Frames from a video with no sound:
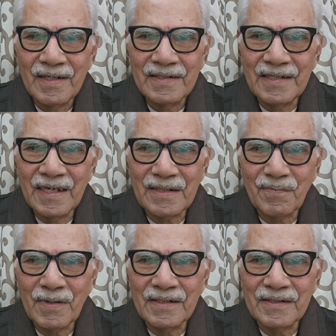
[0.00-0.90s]
the
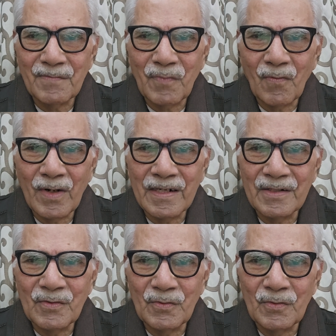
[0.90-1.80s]
explanation provided
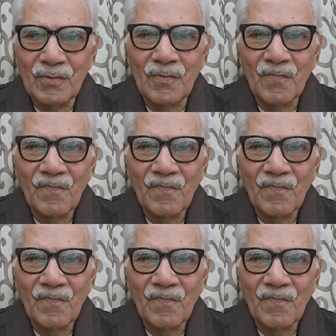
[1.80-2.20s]
to you.